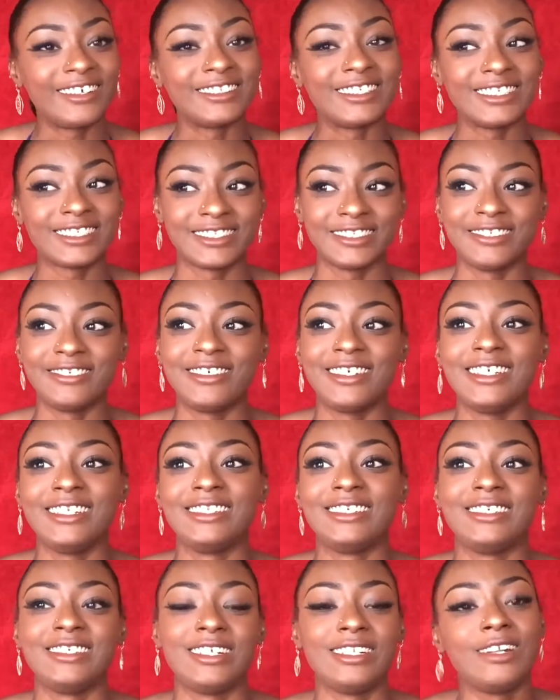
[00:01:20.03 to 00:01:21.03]
This little
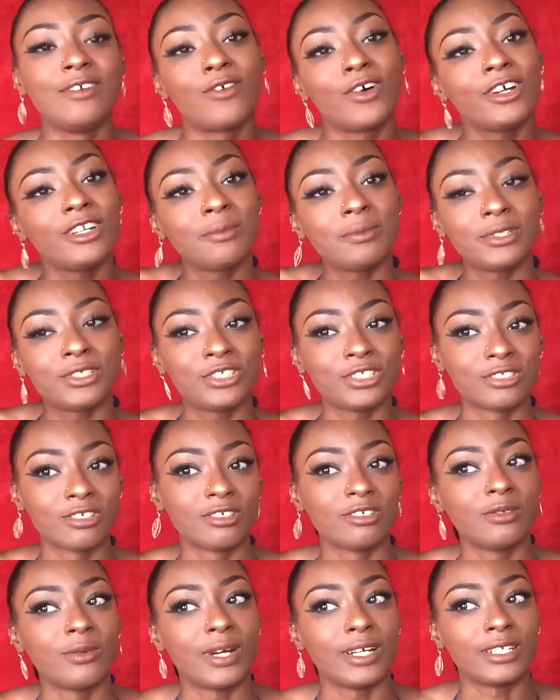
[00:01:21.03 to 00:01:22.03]
island, I love all the beaches
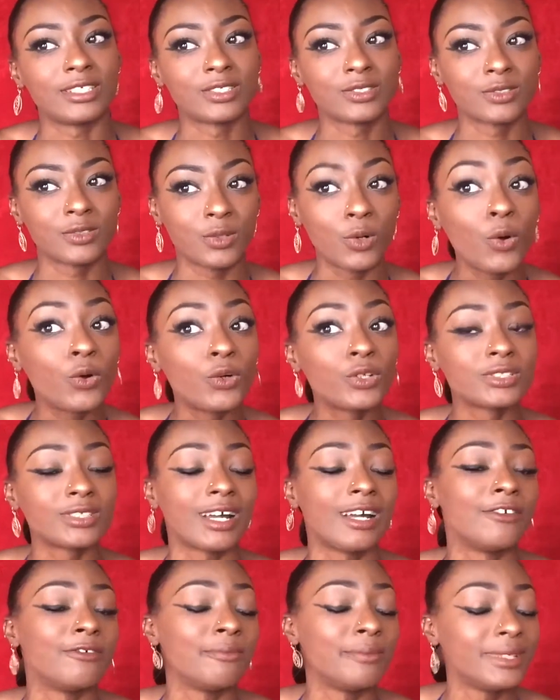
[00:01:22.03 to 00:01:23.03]
on the west coast
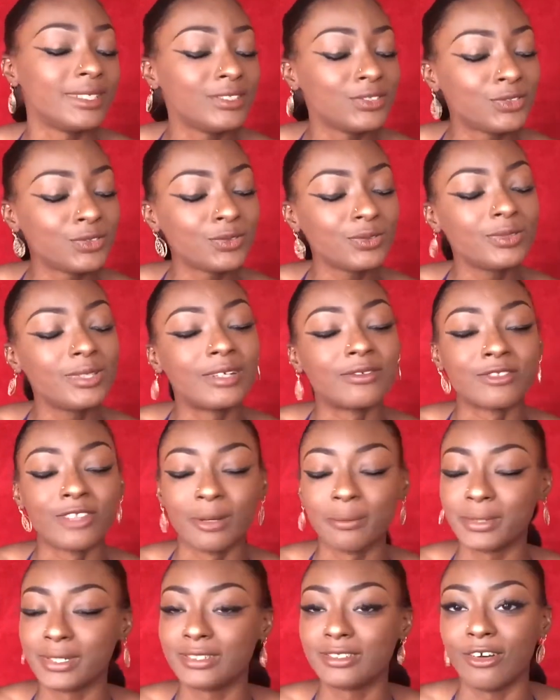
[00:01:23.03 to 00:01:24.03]
I've been to. I've
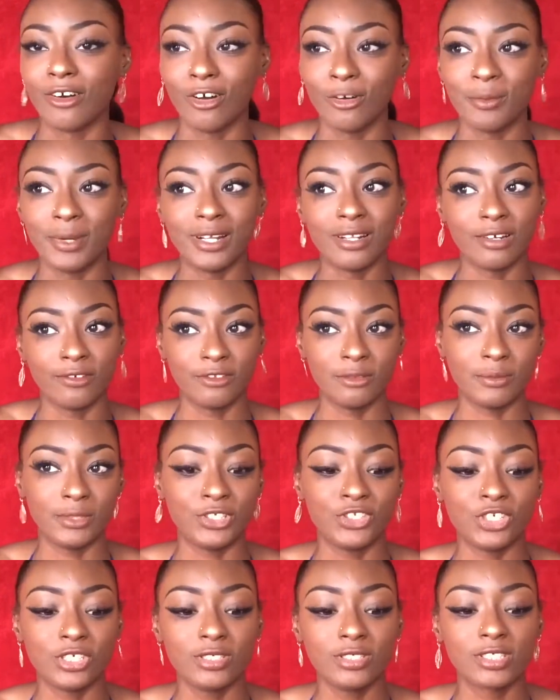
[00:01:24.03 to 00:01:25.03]
not been to all, but I love the
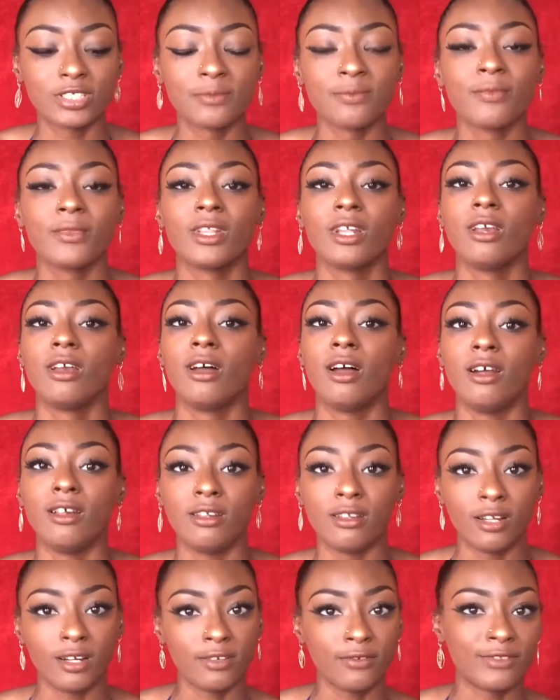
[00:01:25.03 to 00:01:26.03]
beaches. I
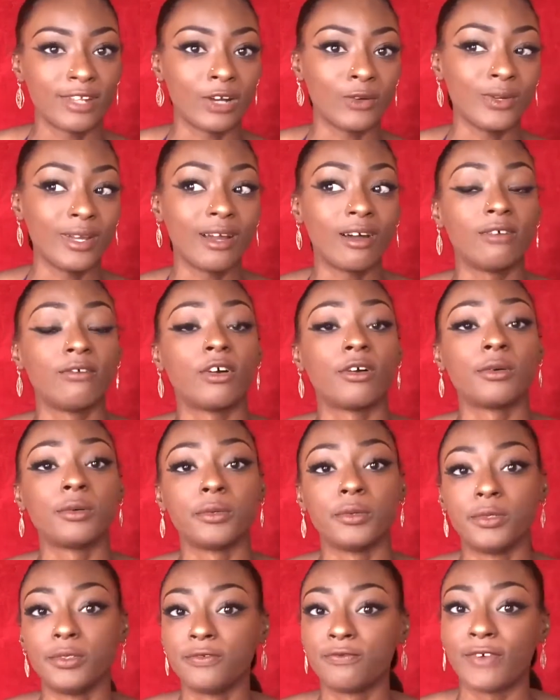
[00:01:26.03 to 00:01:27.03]
love that we have our
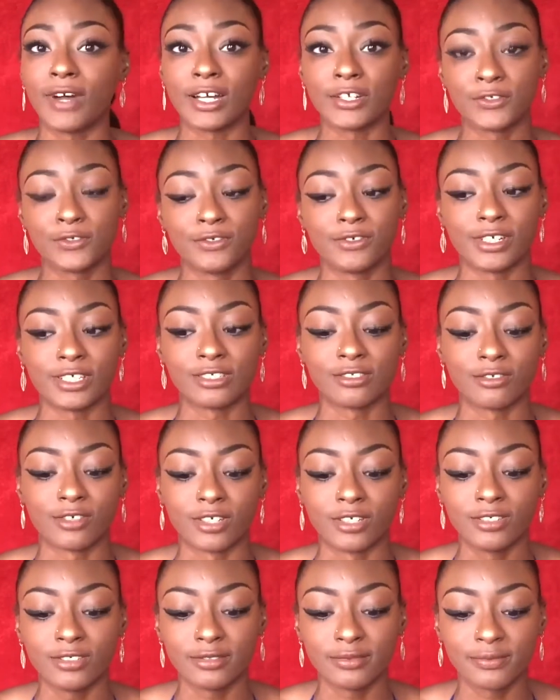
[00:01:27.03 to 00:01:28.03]
own fast food
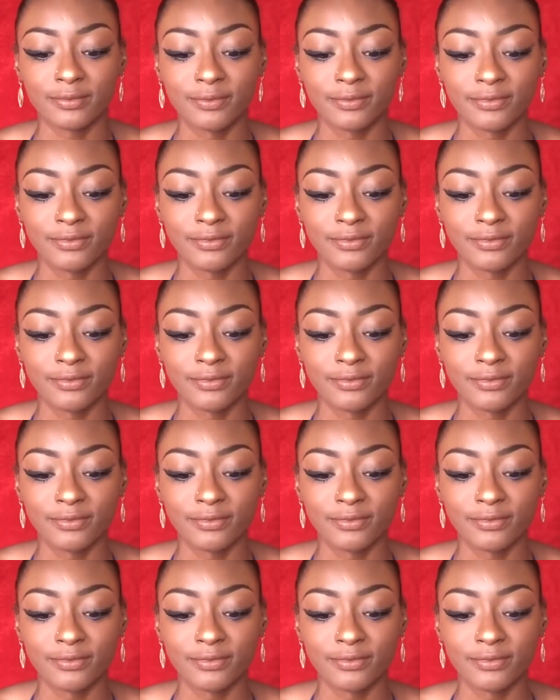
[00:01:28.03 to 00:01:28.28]
restaurant.